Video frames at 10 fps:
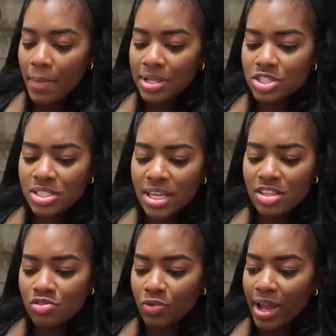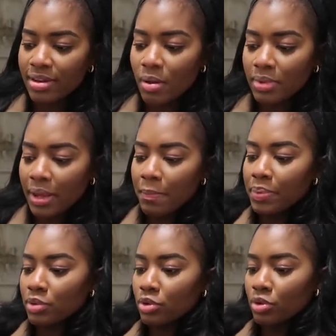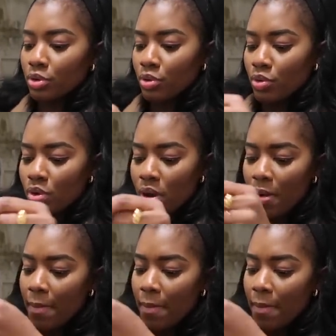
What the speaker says: It's just like this random like blue